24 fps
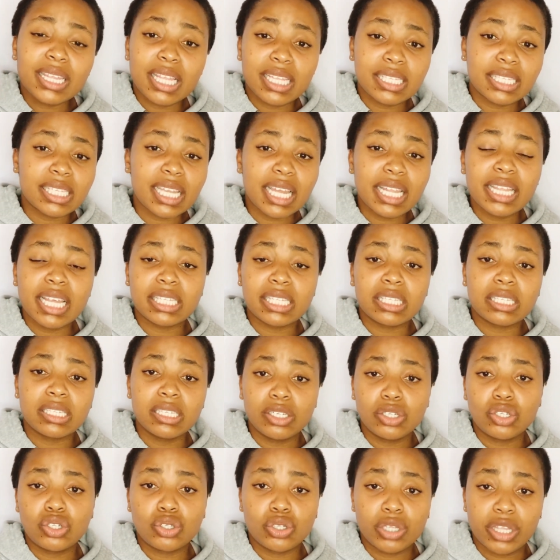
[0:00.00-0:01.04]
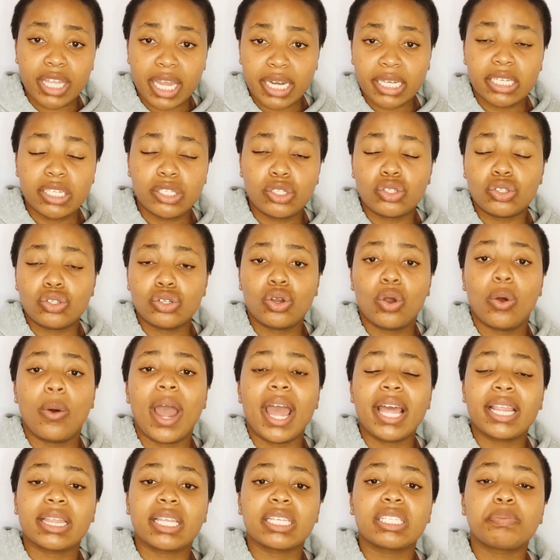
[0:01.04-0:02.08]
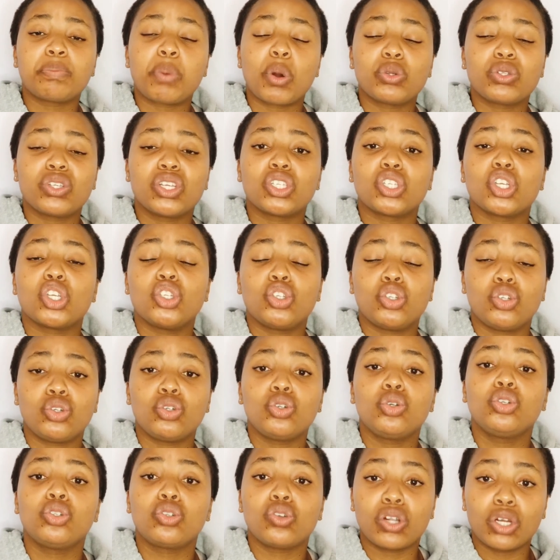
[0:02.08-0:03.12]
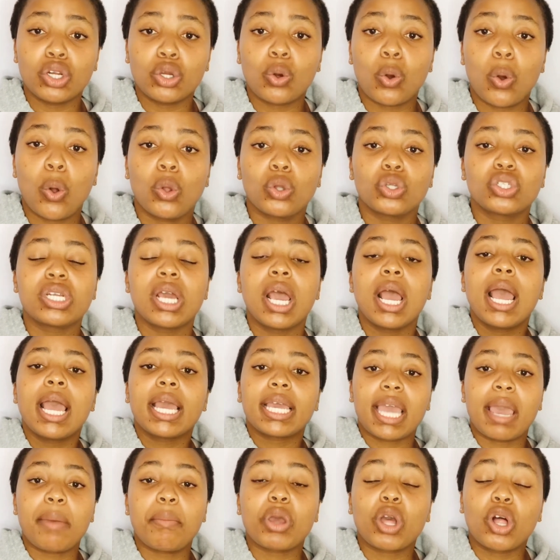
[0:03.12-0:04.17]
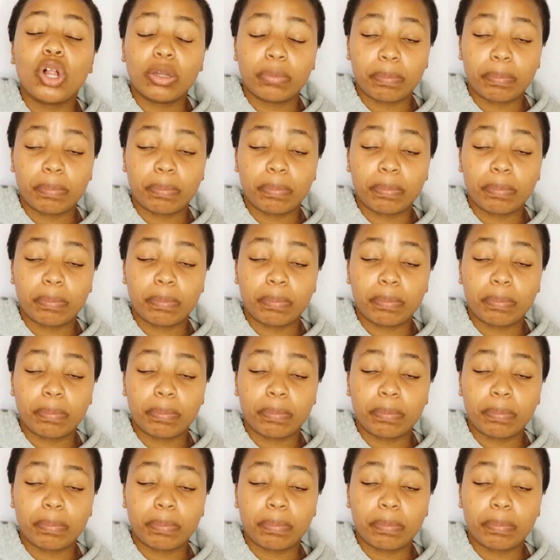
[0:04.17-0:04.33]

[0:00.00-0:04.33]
skin that's that needs to go, and this process is usually called chemical